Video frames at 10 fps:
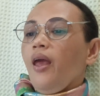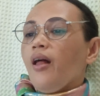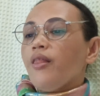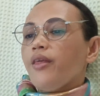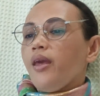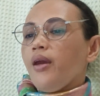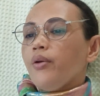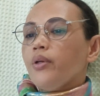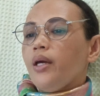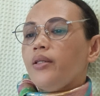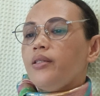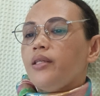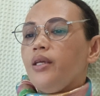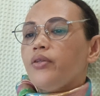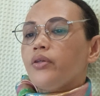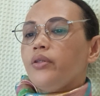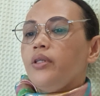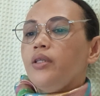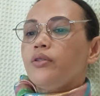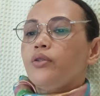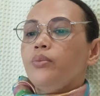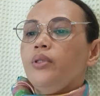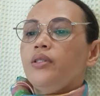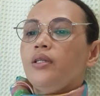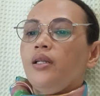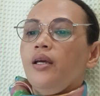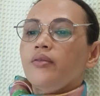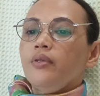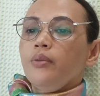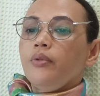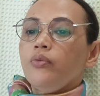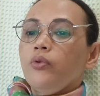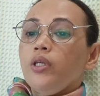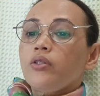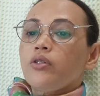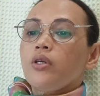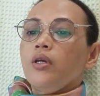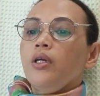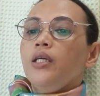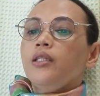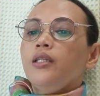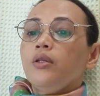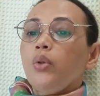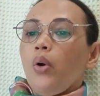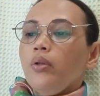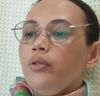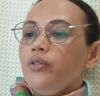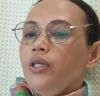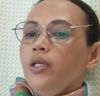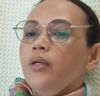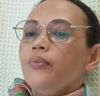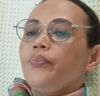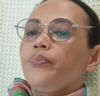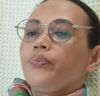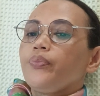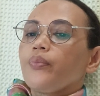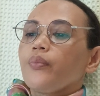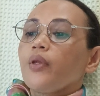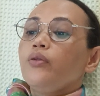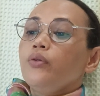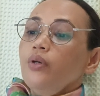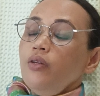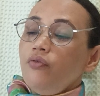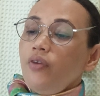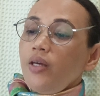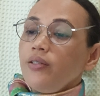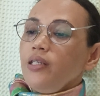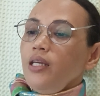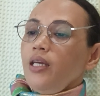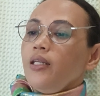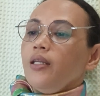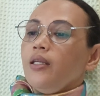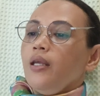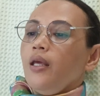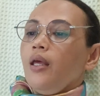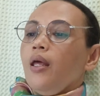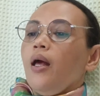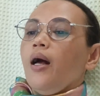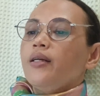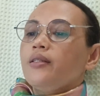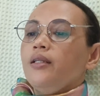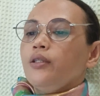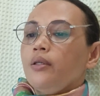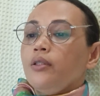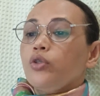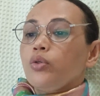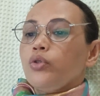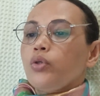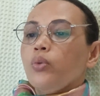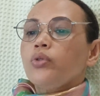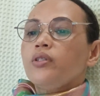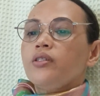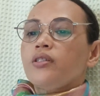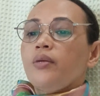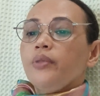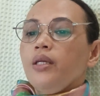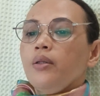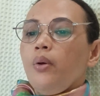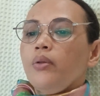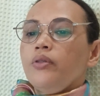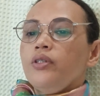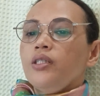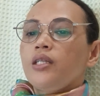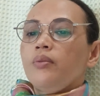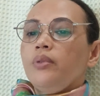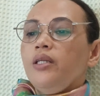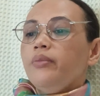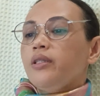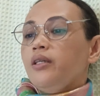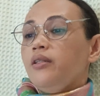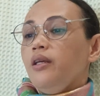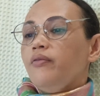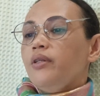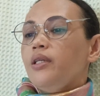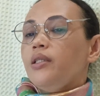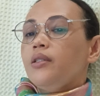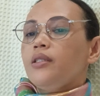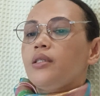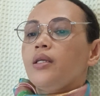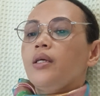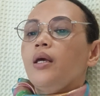Healthcare organization needs to be selective in which technology to invest in, as literature shows that some technologies have limited evidence